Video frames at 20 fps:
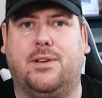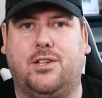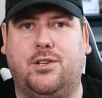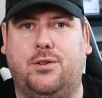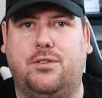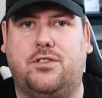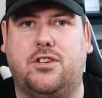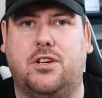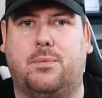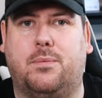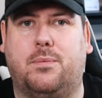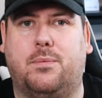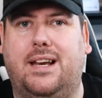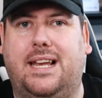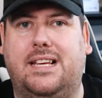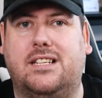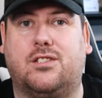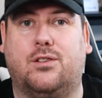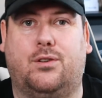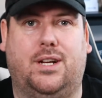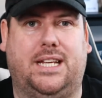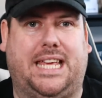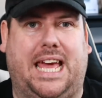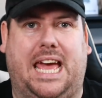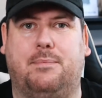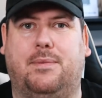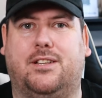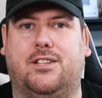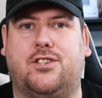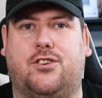YouTuber at least, or a
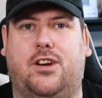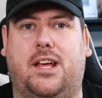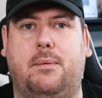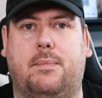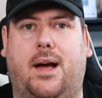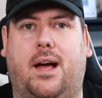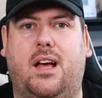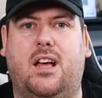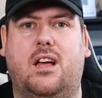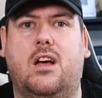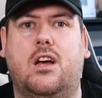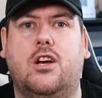gaming streamer.